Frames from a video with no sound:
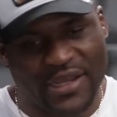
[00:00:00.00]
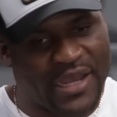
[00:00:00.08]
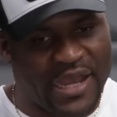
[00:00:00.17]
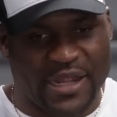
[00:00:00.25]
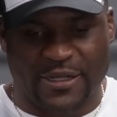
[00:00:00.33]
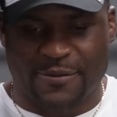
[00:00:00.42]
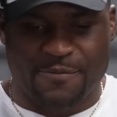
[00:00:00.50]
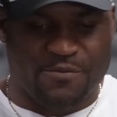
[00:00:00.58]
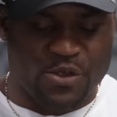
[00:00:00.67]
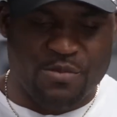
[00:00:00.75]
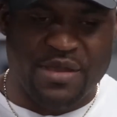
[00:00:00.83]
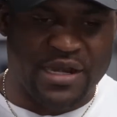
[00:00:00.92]
and
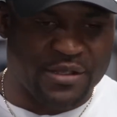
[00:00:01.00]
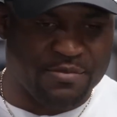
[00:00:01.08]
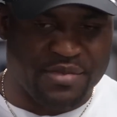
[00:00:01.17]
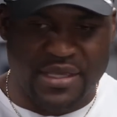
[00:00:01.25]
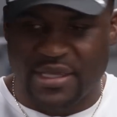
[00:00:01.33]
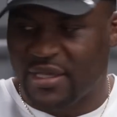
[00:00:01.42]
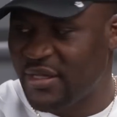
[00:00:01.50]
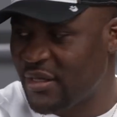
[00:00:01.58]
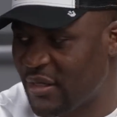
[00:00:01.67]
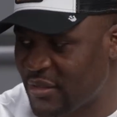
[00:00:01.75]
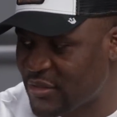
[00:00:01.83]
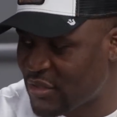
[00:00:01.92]
you better be
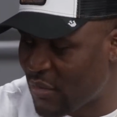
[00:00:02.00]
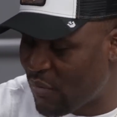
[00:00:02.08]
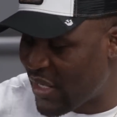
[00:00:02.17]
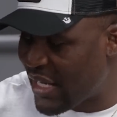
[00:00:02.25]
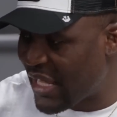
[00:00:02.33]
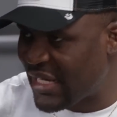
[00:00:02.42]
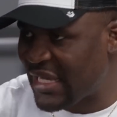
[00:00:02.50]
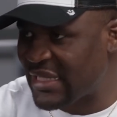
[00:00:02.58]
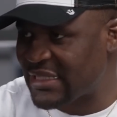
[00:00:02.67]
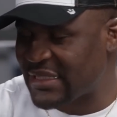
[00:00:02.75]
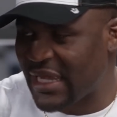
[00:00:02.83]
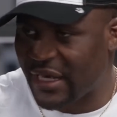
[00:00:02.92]
on somewhere that there
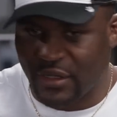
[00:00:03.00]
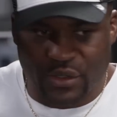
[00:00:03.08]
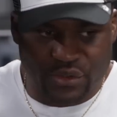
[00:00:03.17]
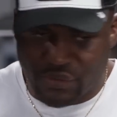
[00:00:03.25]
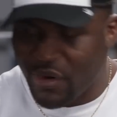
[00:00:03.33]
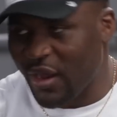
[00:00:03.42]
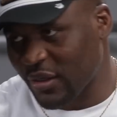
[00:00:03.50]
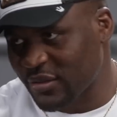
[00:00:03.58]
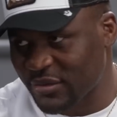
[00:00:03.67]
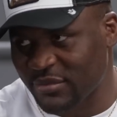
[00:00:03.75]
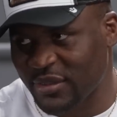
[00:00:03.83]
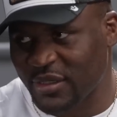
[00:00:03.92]
is sand, no rock,
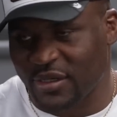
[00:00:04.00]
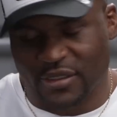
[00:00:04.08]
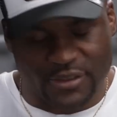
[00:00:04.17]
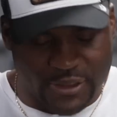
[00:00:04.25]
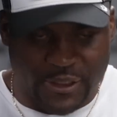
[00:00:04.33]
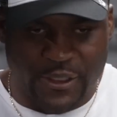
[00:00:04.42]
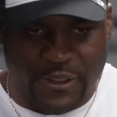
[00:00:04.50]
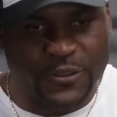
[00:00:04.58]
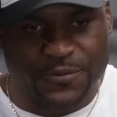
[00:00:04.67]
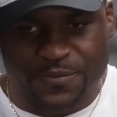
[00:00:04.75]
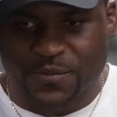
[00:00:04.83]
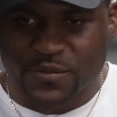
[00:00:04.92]
because
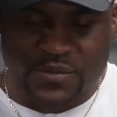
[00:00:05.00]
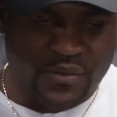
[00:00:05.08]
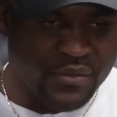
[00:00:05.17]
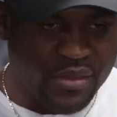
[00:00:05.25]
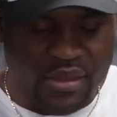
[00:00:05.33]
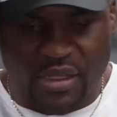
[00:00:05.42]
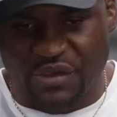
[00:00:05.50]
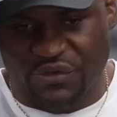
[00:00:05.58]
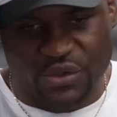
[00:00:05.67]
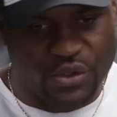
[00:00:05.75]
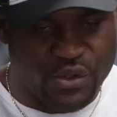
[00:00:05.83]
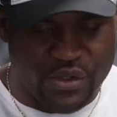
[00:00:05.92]
if
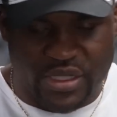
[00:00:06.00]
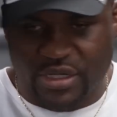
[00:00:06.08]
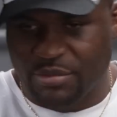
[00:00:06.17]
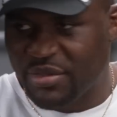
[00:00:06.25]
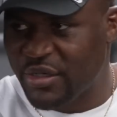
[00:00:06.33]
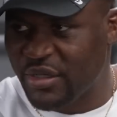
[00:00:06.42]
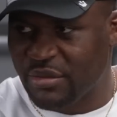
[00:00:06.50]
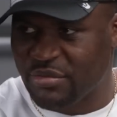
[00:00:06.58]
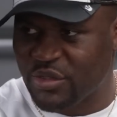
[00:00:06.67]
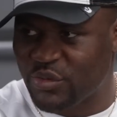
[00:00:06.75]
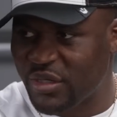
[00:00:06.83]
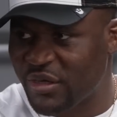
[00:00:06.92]
you go in the be in
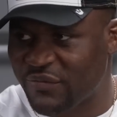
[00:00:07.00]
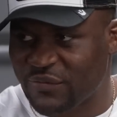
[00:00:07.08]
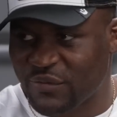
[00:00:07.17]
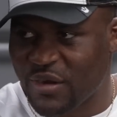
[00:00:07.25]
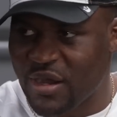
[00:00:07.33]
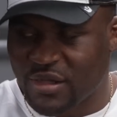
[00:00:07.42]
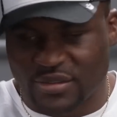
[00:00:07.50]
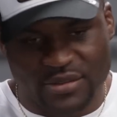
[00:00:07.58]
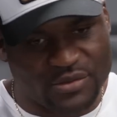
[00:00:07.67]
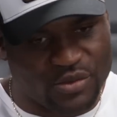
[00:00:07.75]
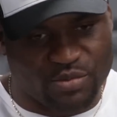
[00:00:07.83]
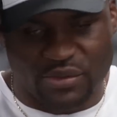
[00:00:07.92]
between of
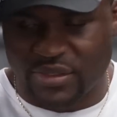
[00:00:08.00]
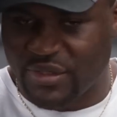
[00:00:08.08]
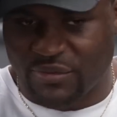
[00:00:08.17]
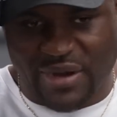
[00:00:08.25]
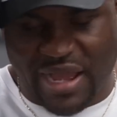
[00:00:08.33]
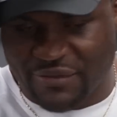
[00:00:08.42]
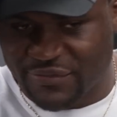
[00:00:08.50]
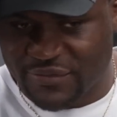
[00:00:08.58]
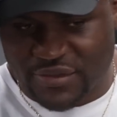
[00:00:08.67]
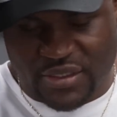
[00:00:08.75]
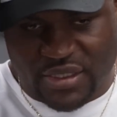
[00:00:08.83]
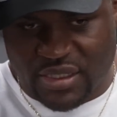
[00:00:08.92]
rocks to put the raft,
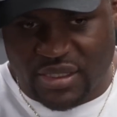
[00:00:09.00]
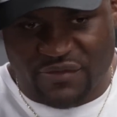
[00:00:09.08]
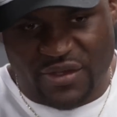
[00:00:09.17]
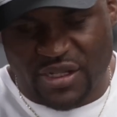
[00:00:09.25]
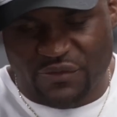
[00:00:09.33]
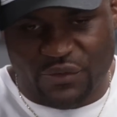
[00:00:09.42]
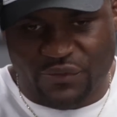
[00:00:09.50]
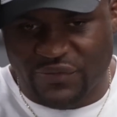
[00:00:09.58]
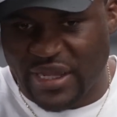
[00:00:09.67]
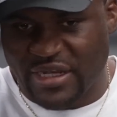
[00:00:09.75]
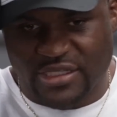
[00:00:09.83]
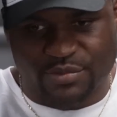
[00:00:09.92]
even if you
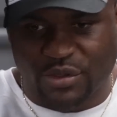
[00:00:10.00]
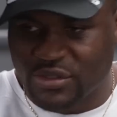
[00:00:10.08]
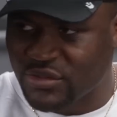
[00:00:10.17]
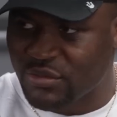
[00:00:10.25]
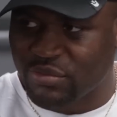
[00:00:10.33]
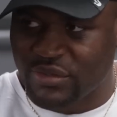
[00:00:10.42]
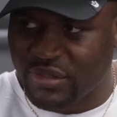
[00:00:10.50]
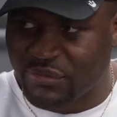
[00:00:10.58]
find a spot to put